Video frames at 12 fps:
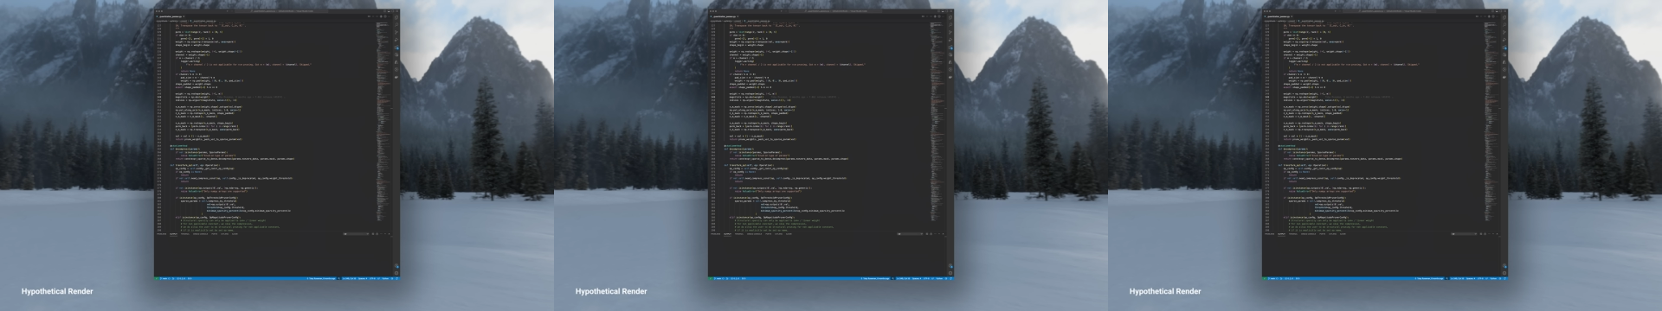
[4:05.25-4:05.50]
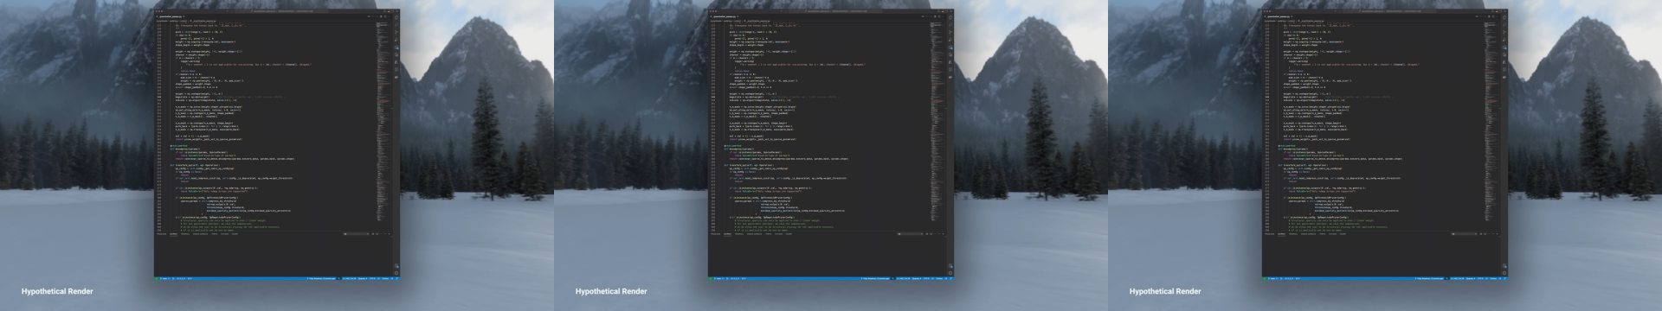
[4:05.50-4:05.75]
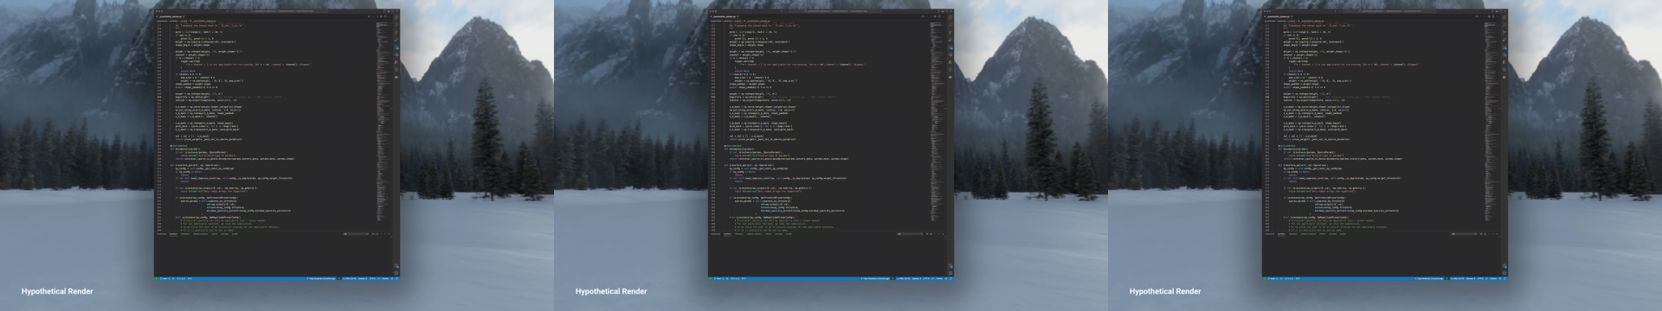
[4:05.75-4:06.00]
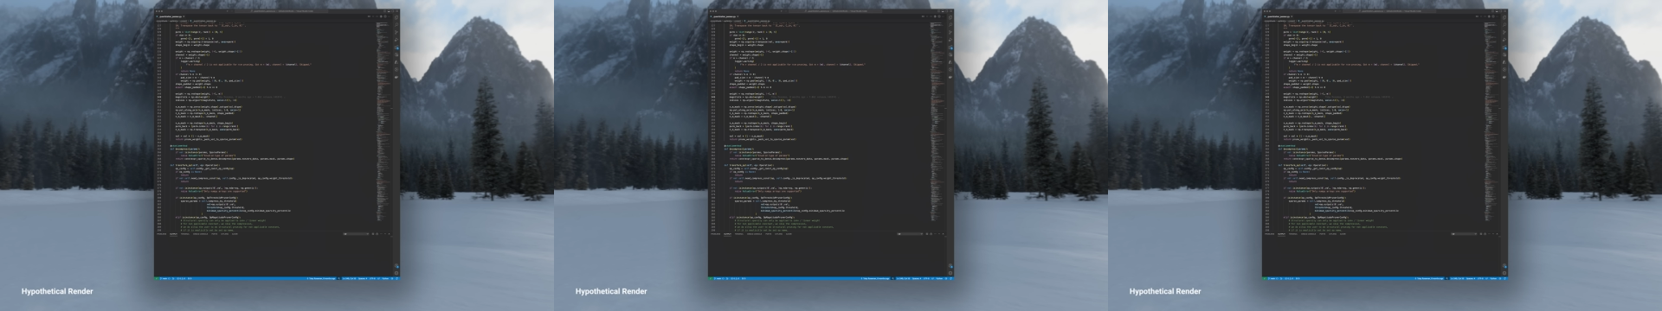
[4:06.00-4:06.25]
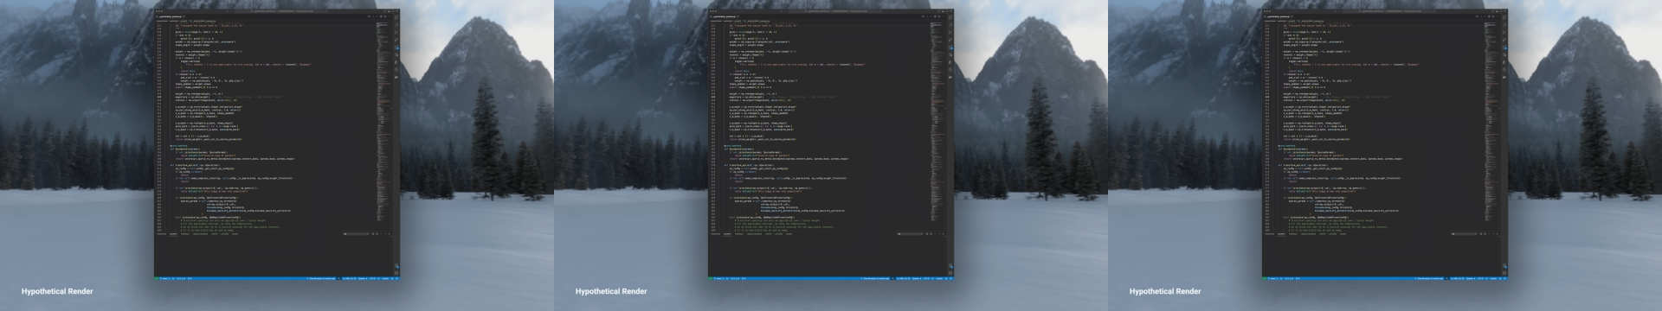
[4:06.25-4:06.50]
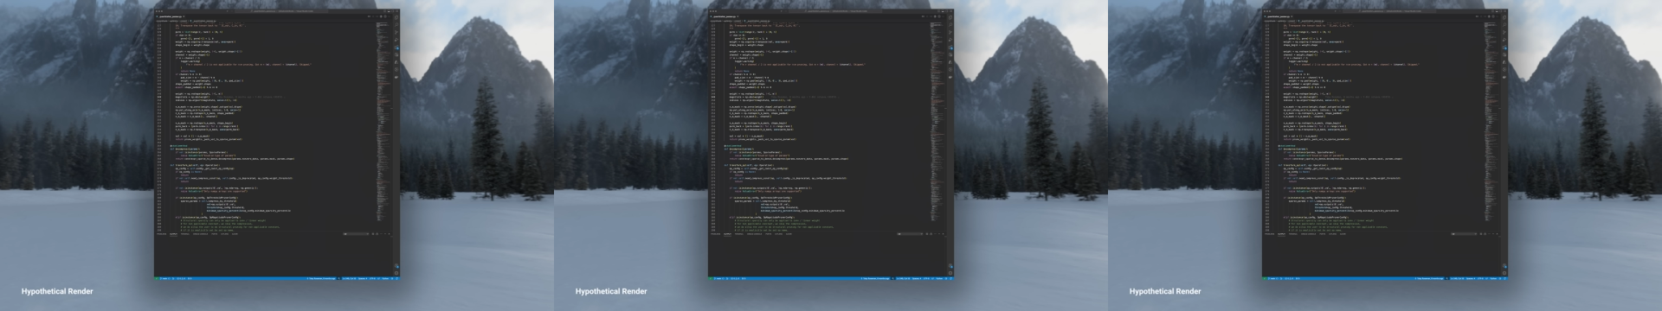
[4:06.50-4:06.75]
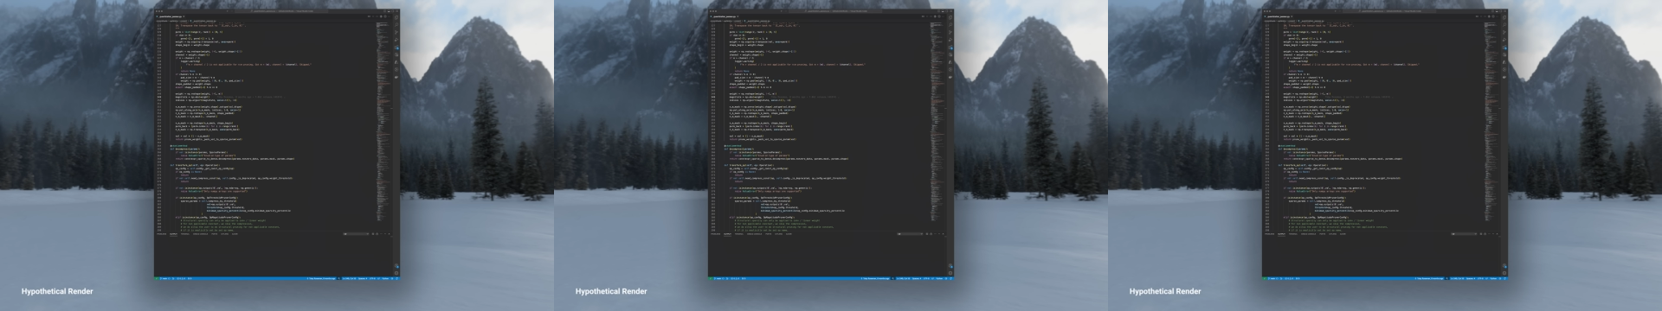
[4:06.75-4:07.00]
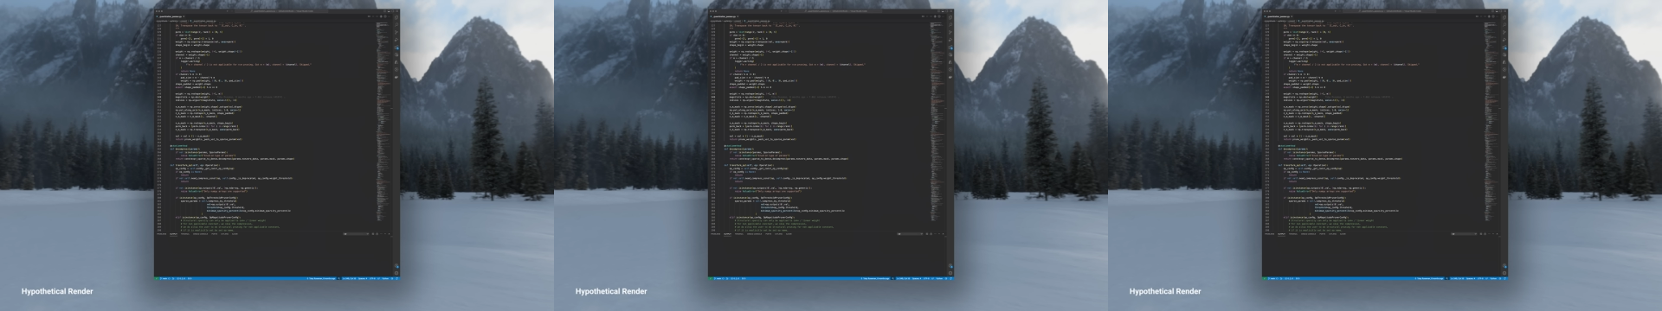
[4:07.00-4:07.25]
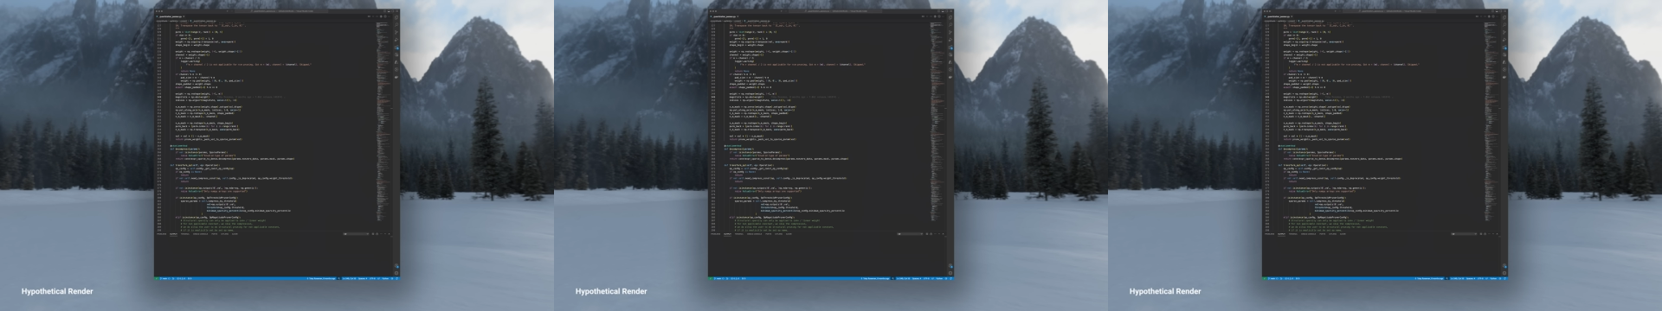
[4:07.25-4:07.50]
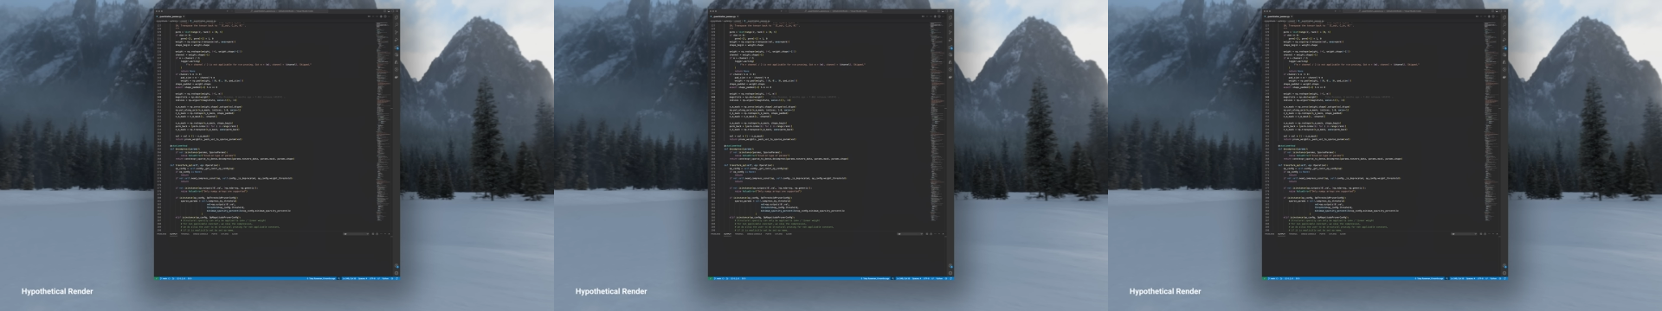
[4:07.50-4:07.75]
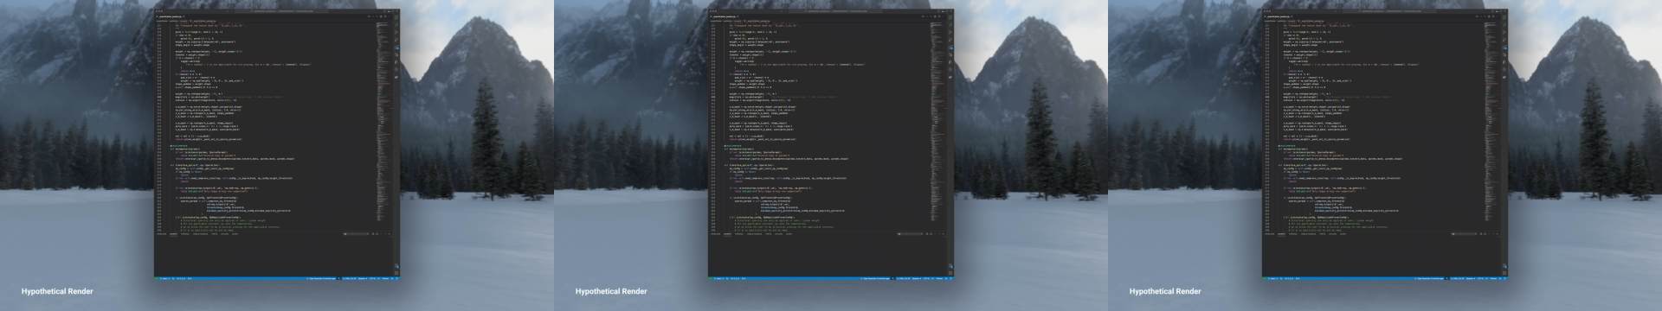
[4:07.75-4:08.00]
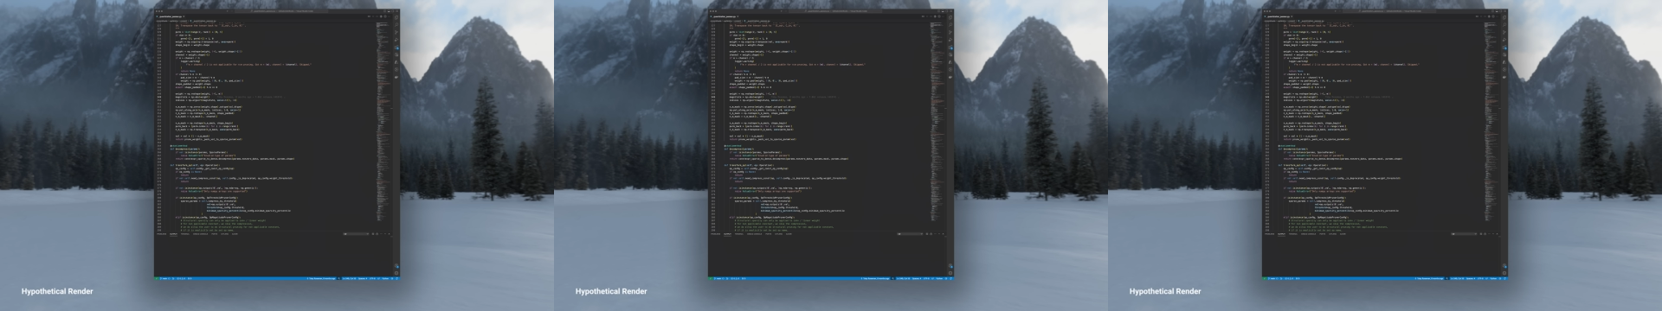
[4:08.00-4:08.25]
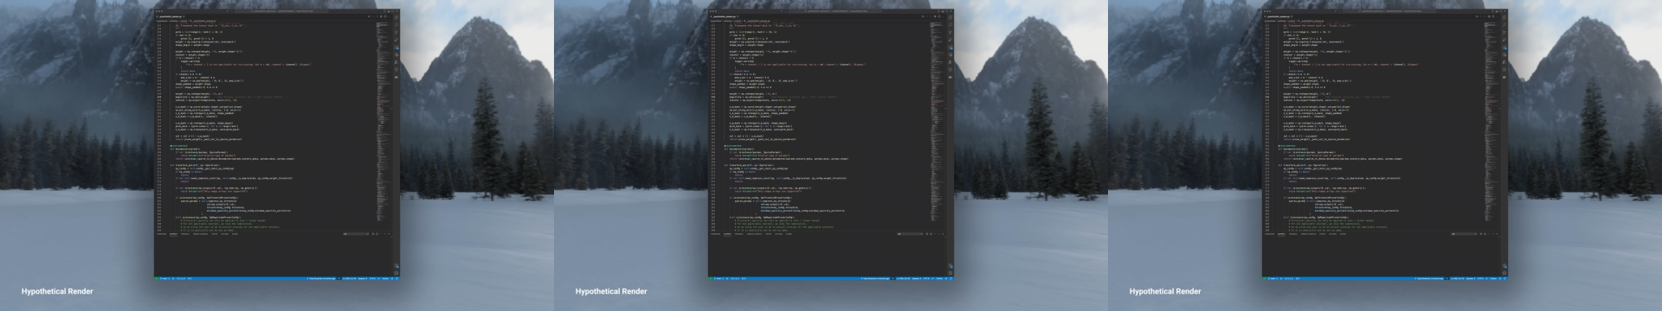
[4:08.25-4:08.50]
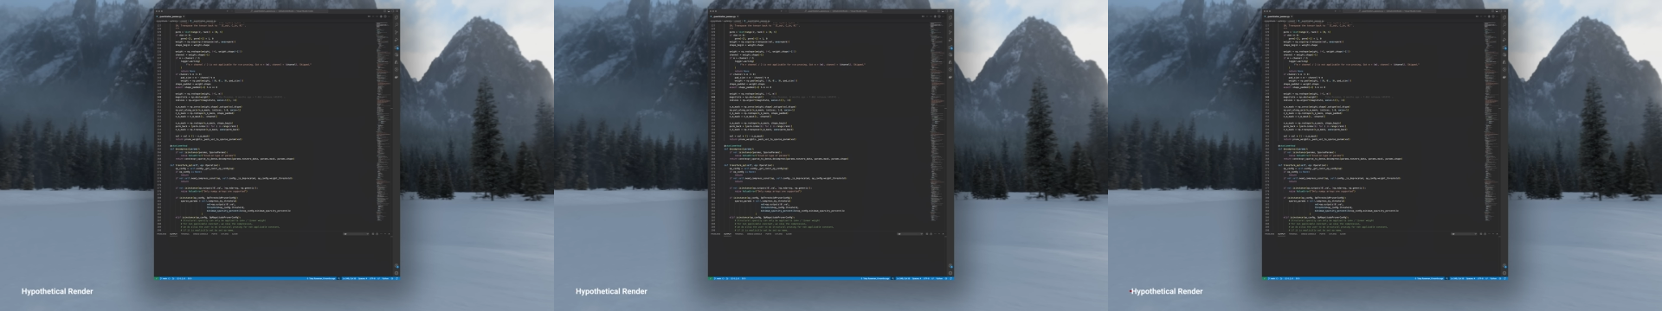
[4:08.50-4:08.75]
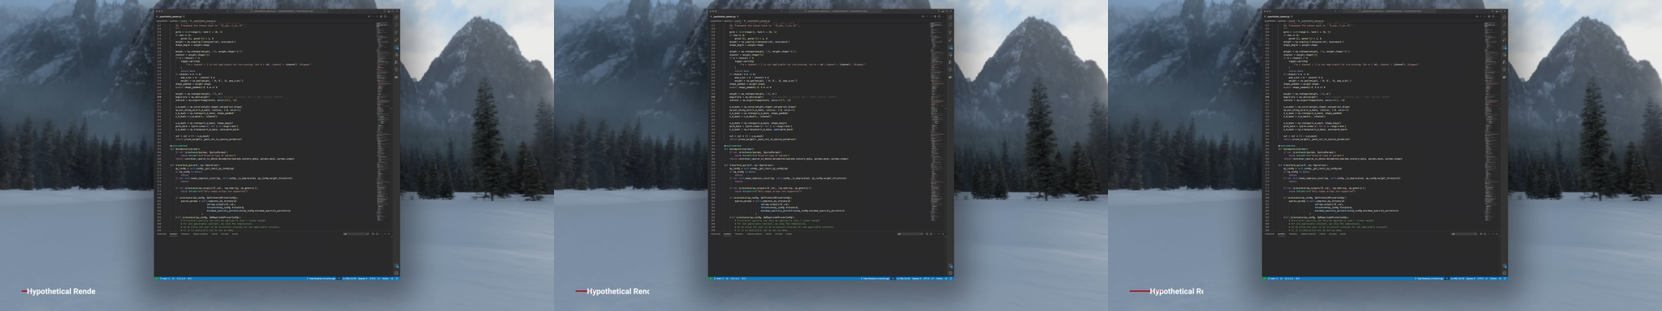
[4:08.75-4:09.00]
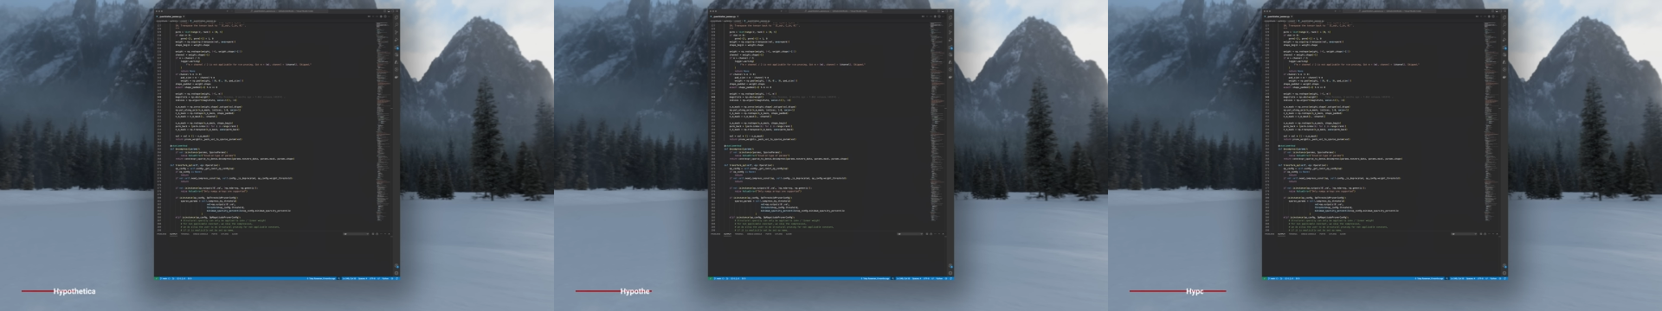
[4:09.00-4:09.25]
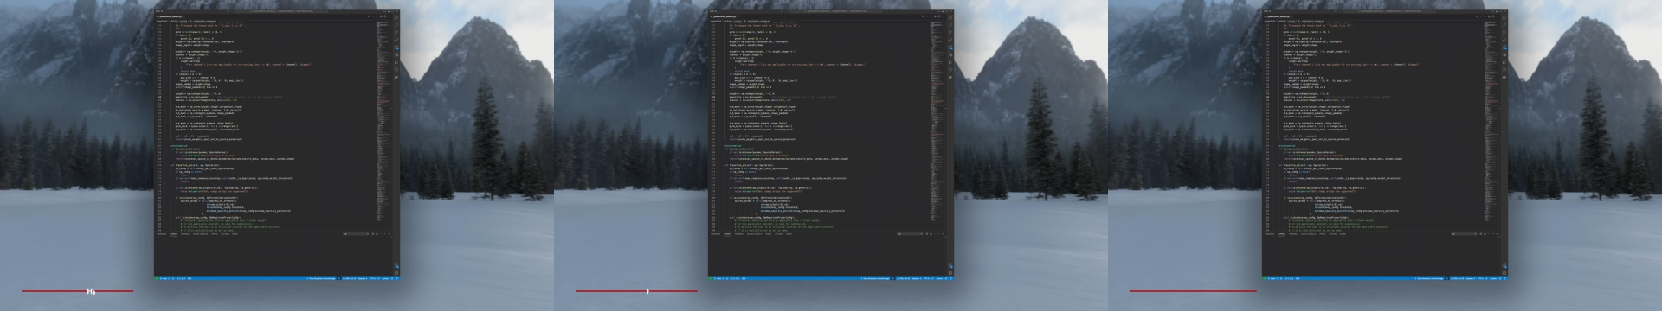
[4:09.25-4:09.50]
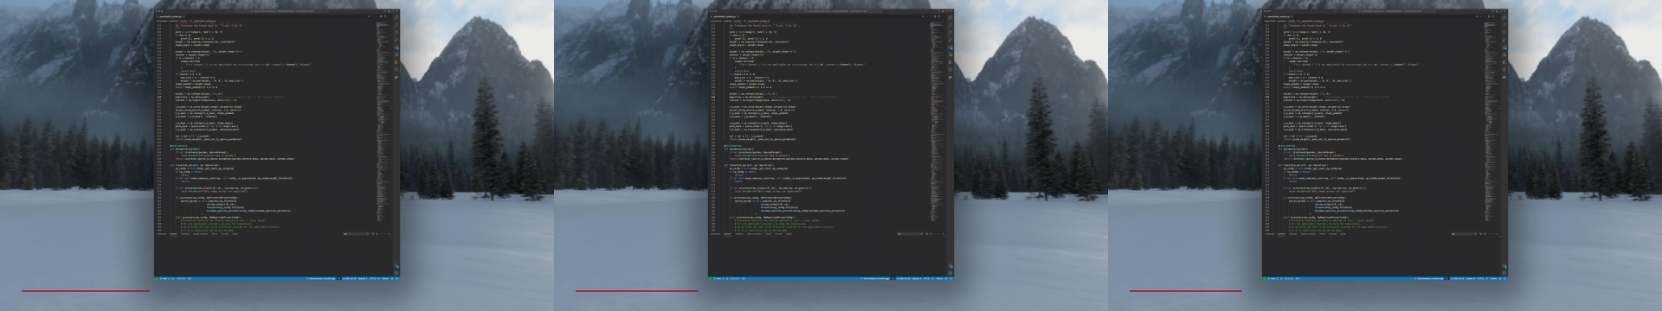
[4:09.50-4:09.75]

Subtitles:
[unreadable: no face in view]